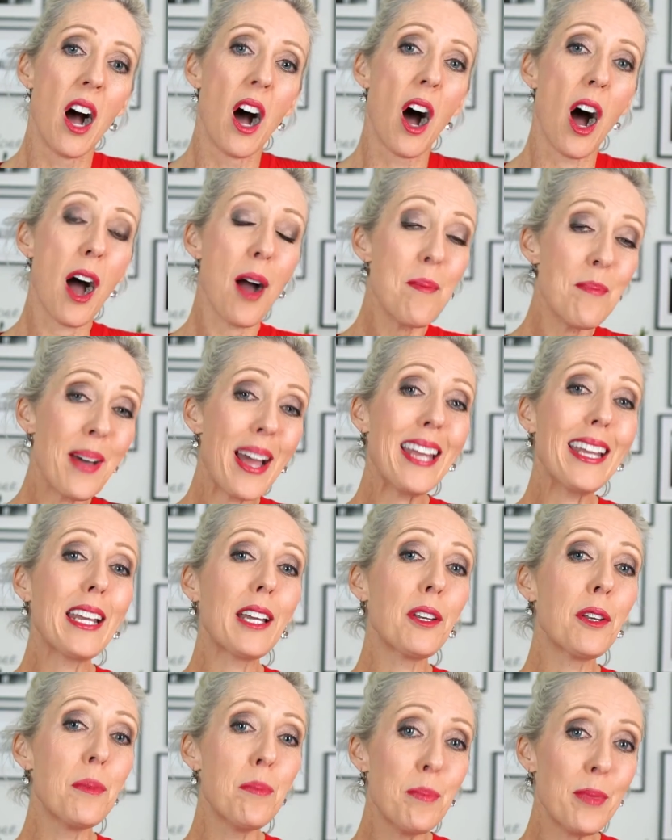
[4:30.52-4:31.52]
I make
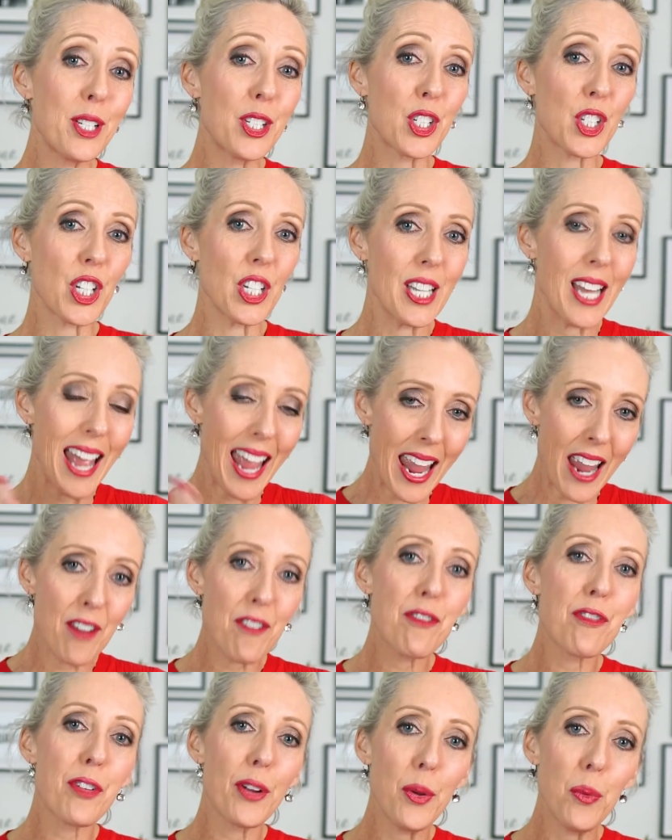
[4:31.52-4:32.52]
it a mission
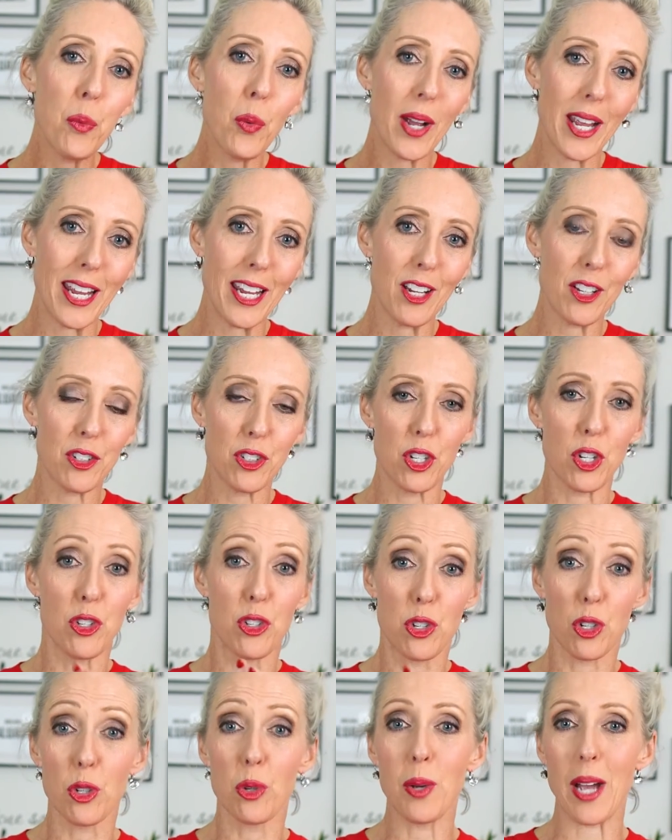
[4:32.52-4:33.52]
every week to
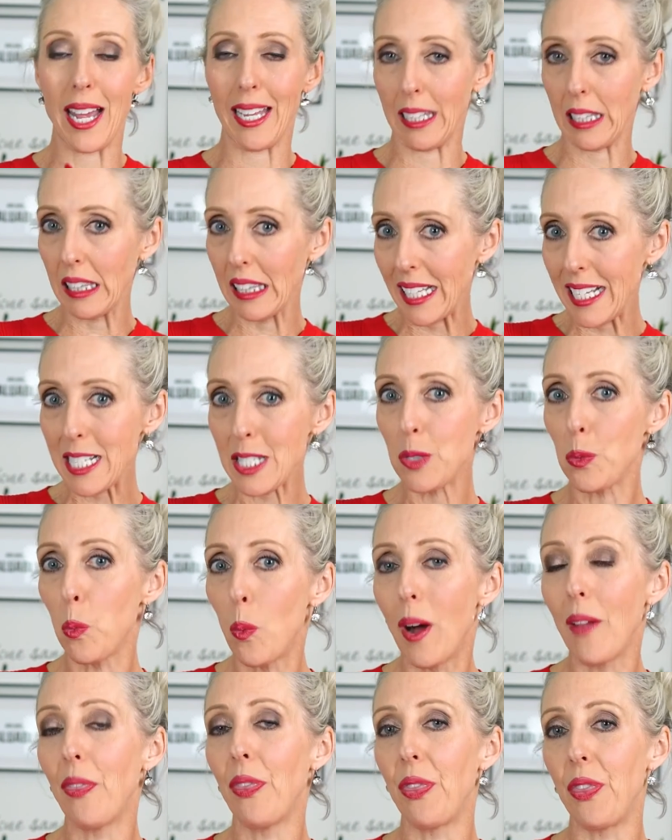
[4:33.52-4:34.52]
do at least
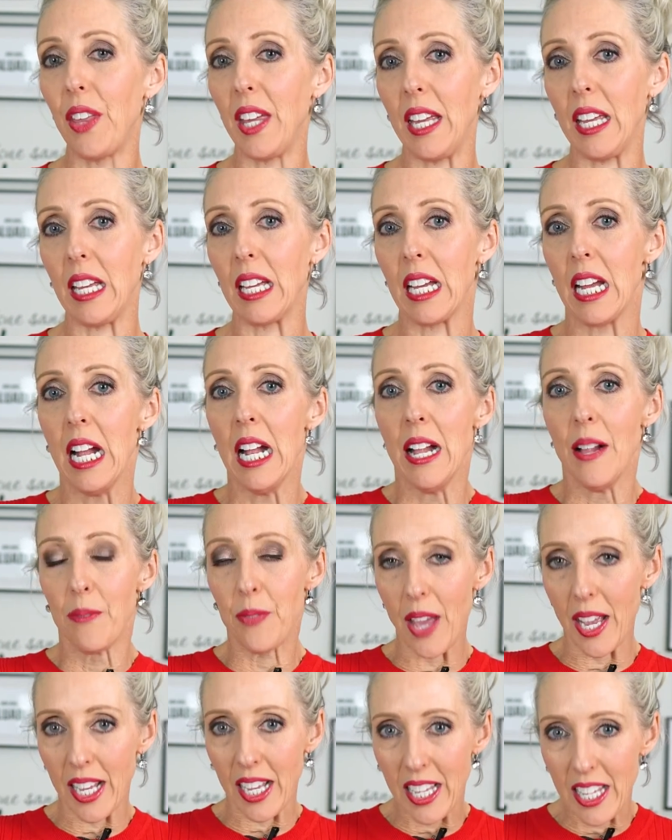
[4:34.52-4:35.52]
one thing
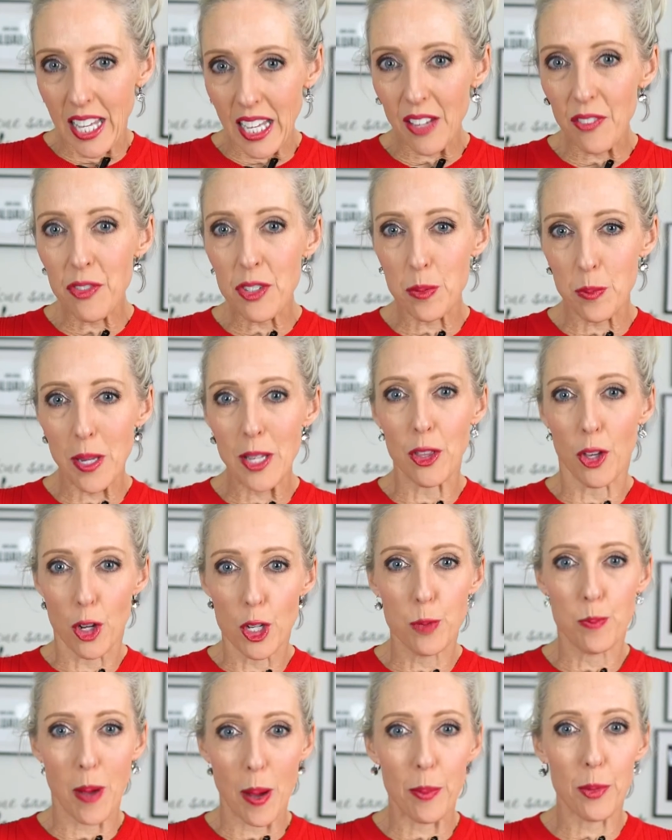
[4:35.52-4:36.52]
that gives me
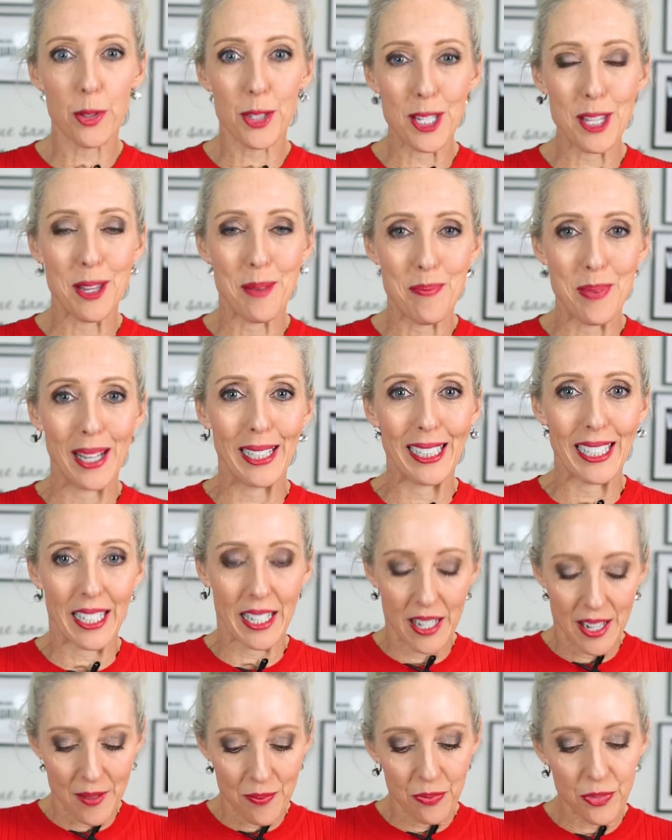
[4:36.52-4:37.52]
those bubbles in the belly,
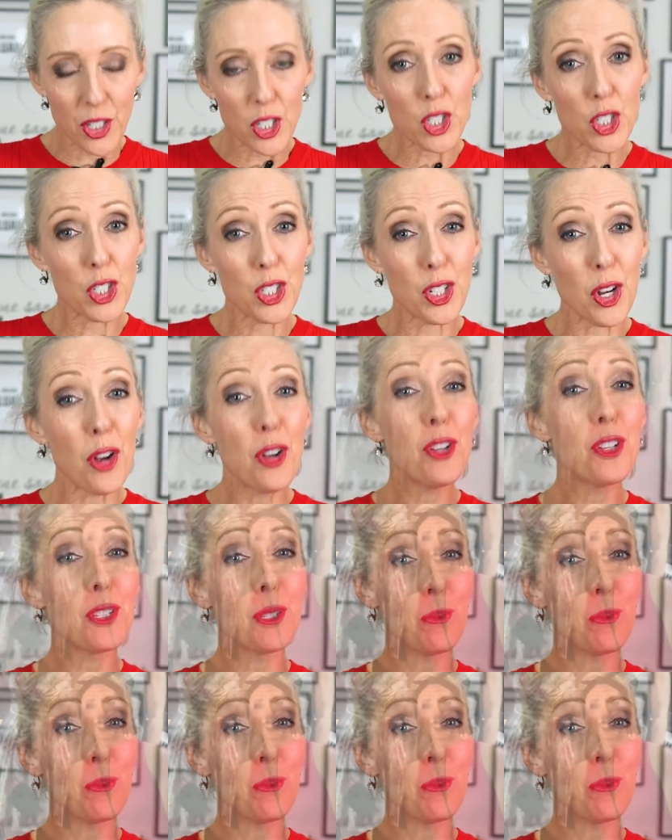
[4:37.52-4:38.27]
that shows